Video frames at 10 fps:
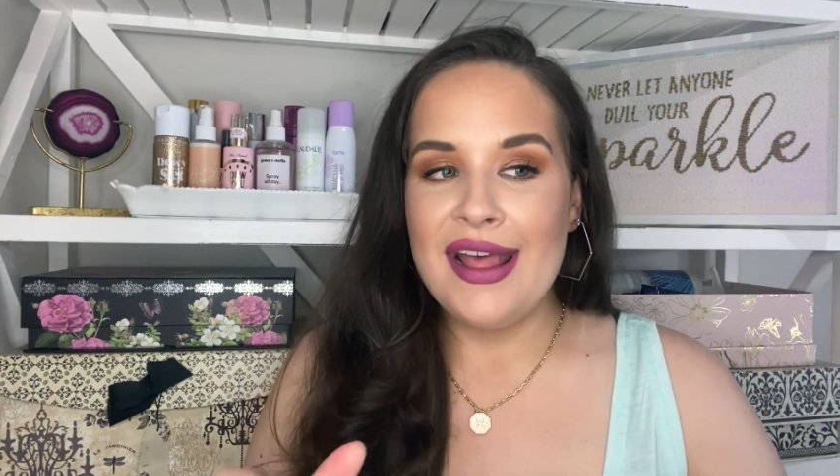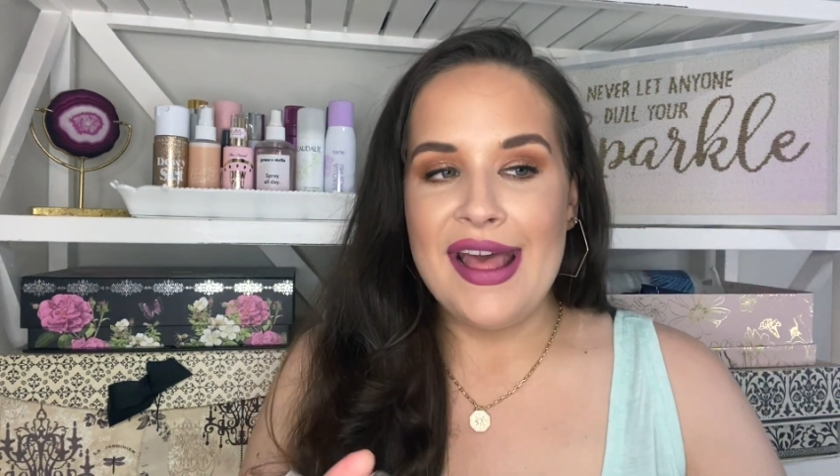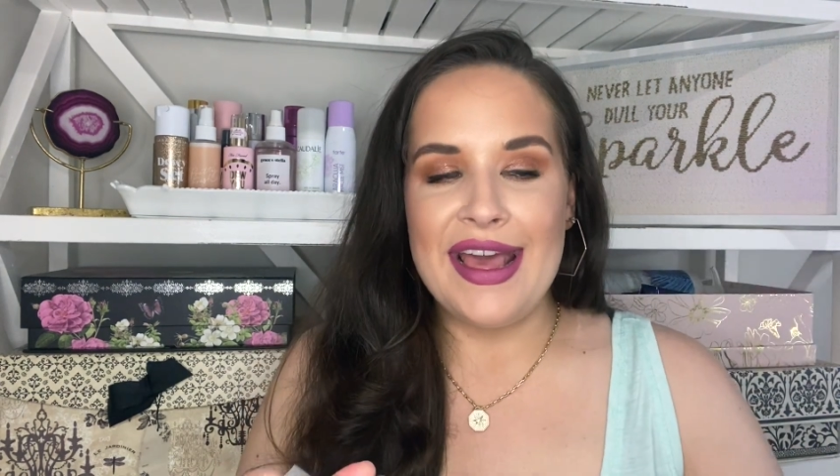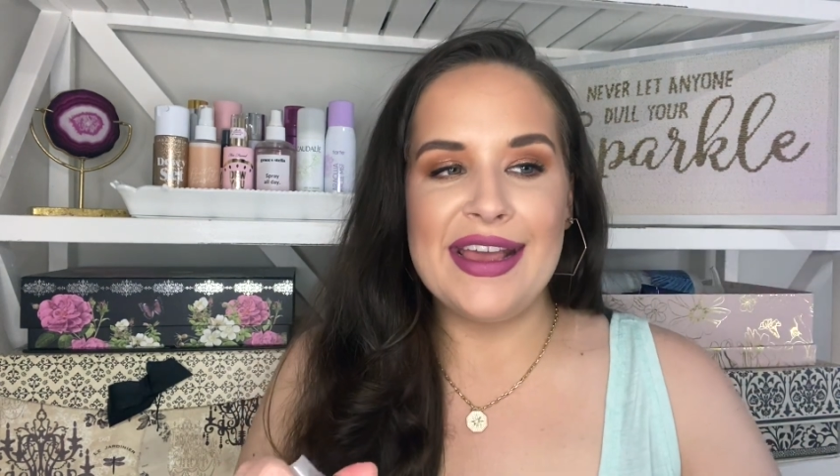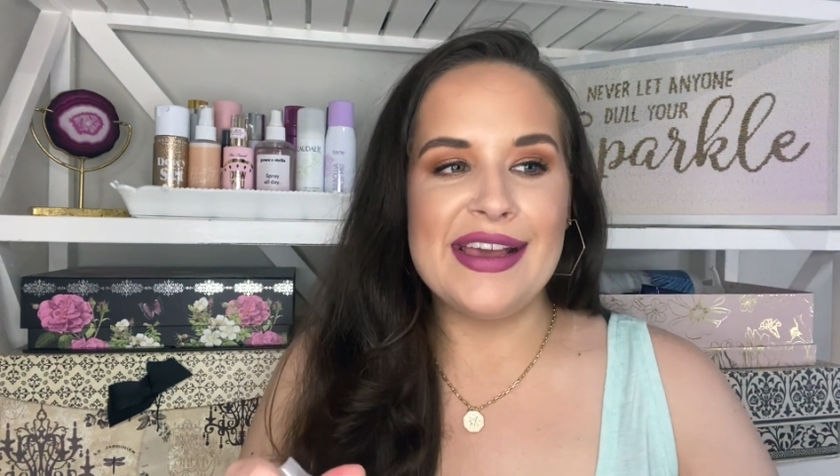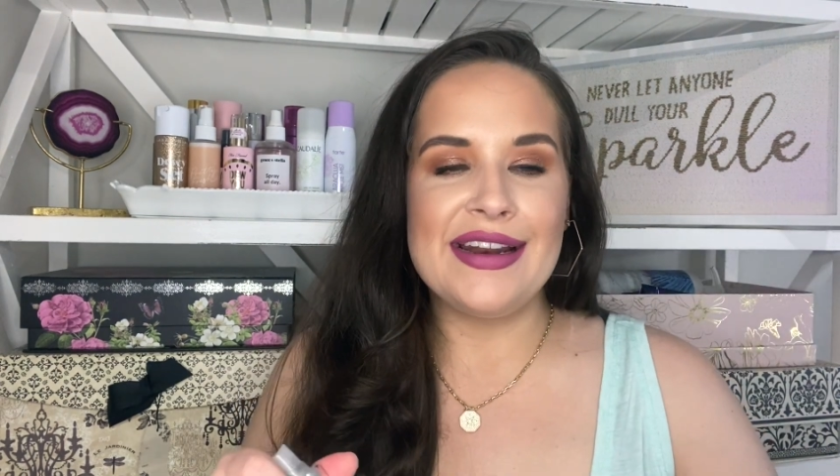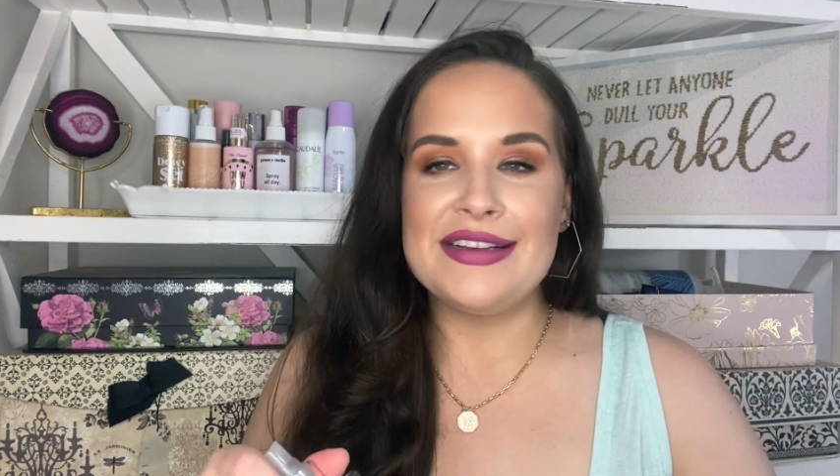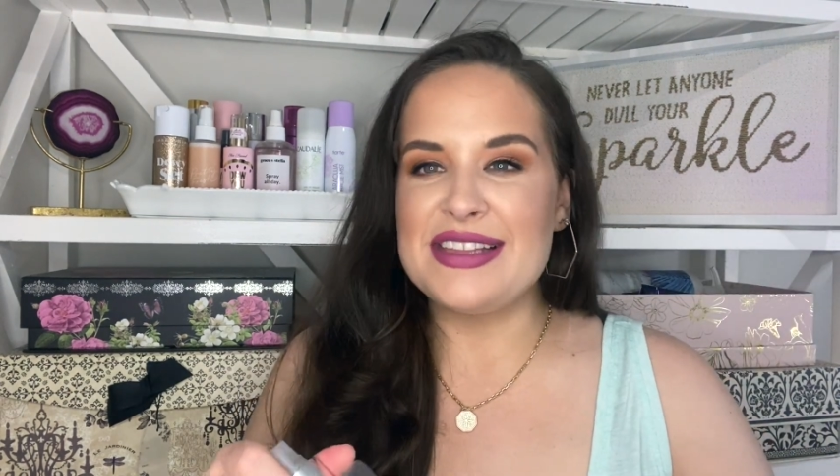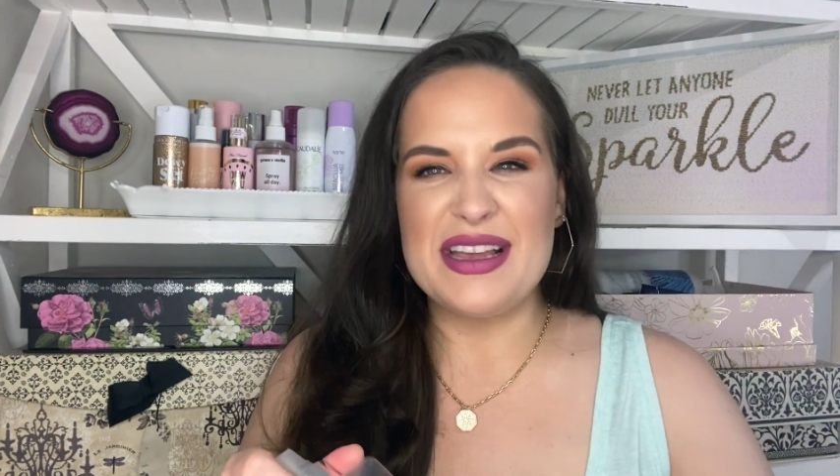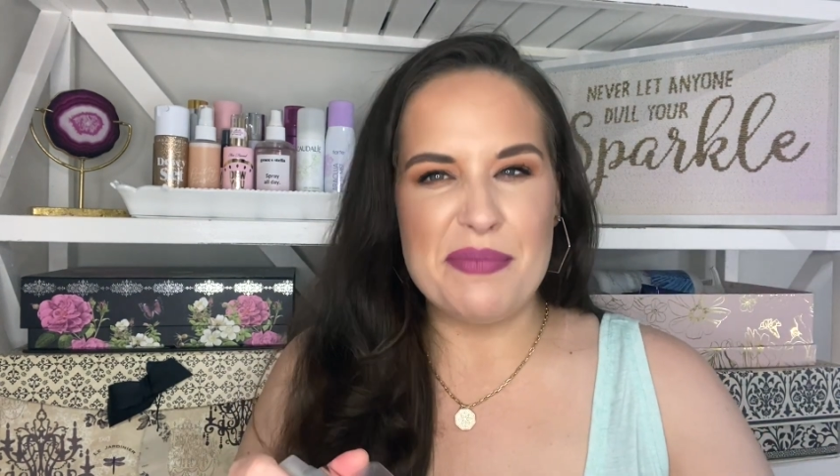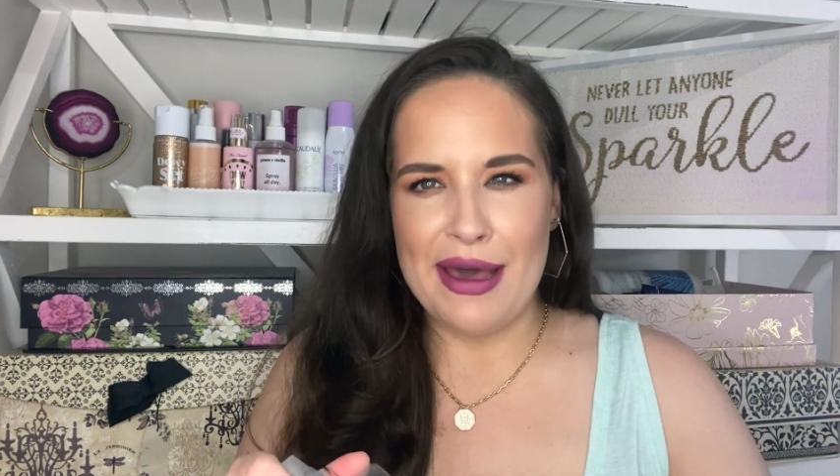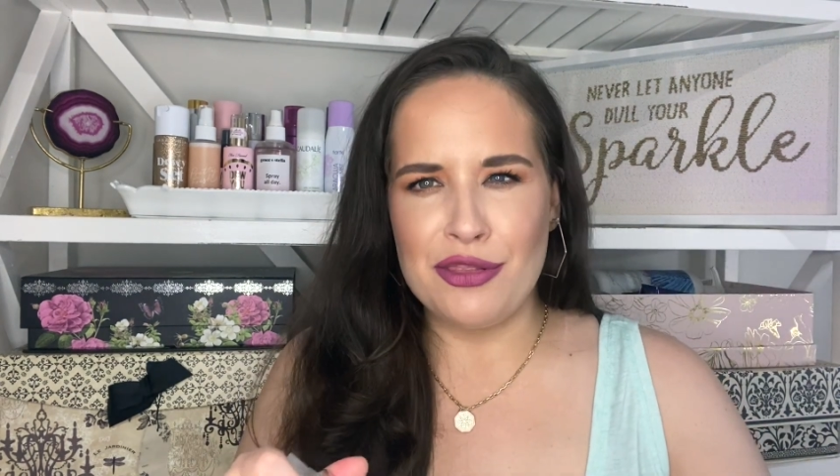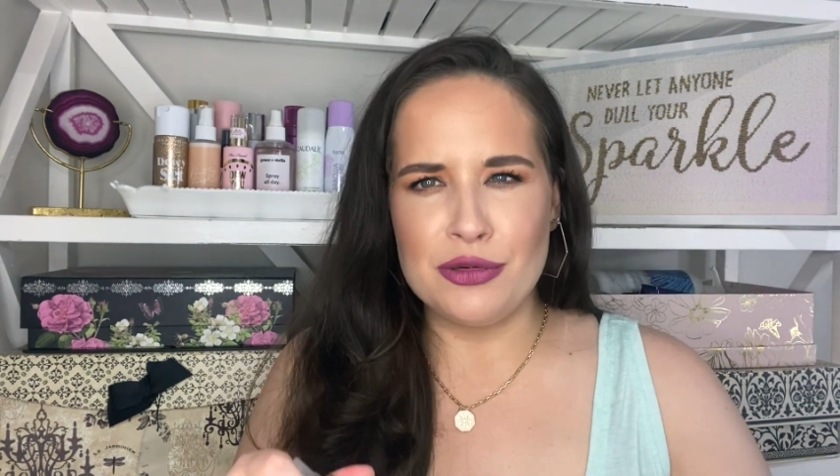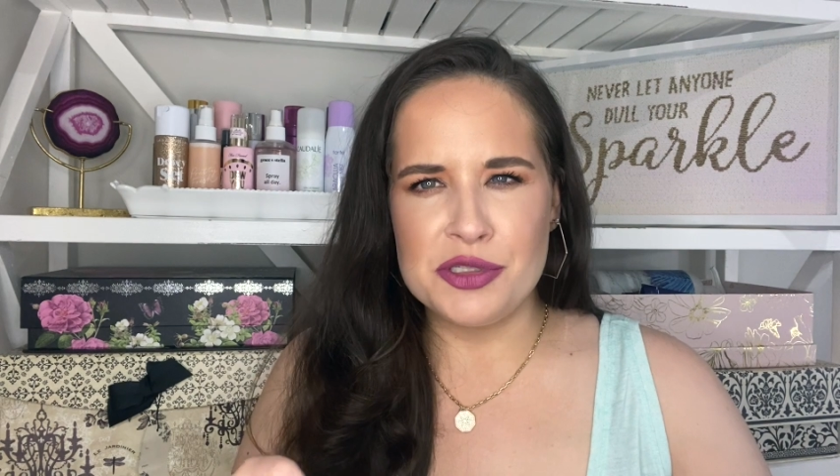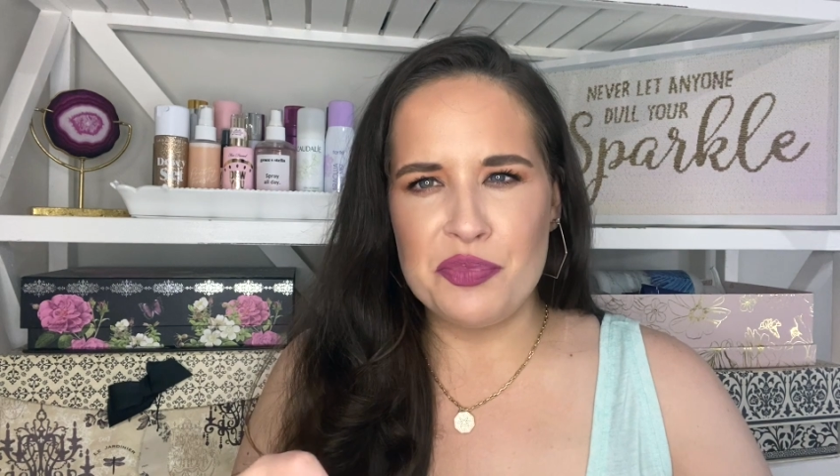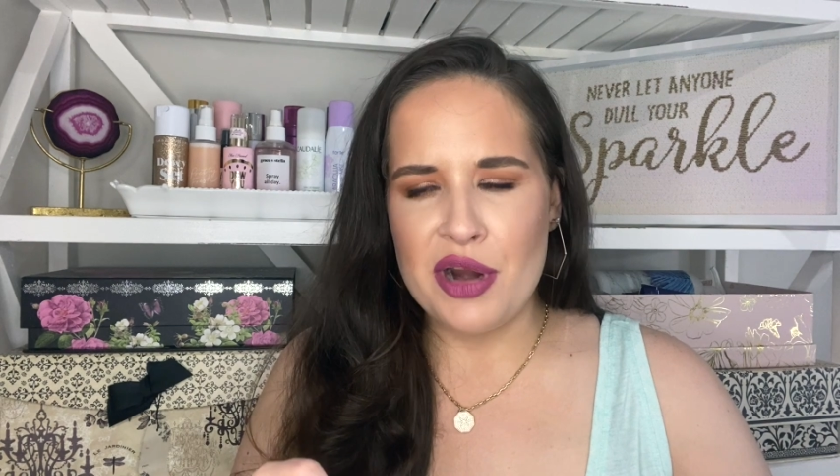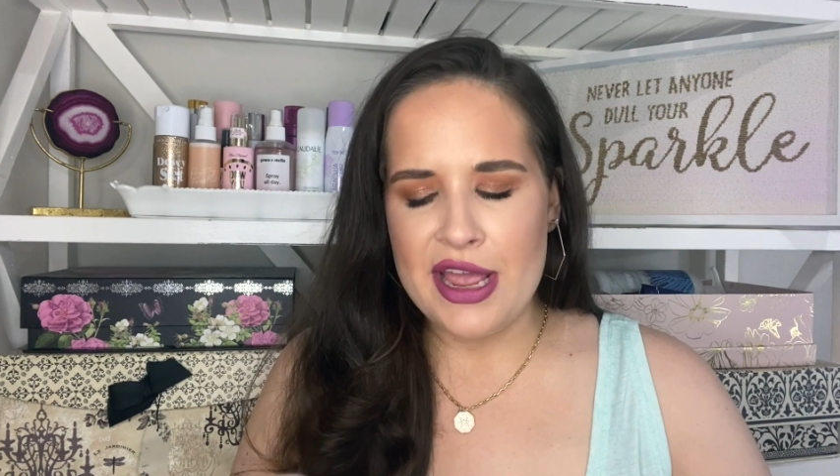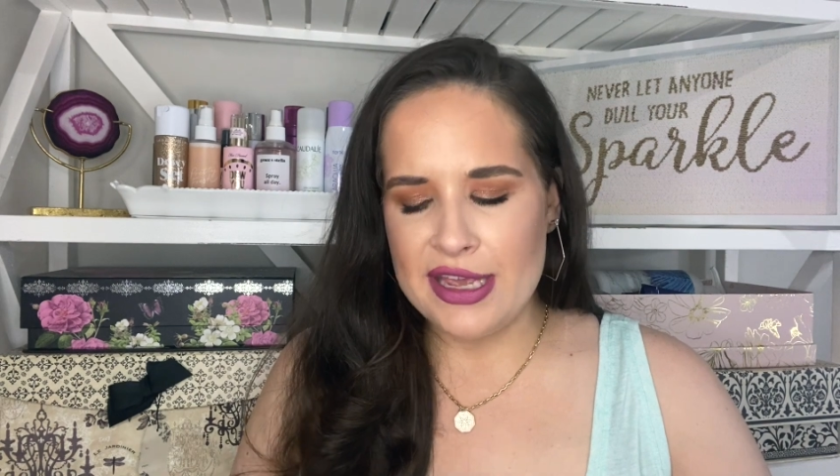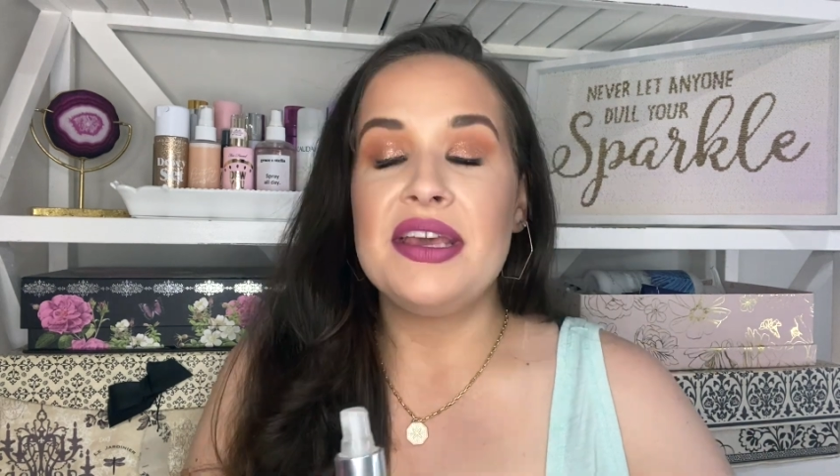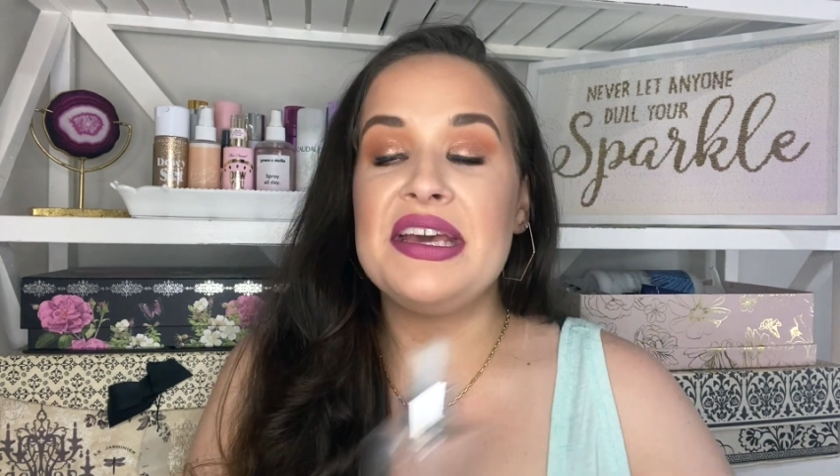and as like a bathroom spray.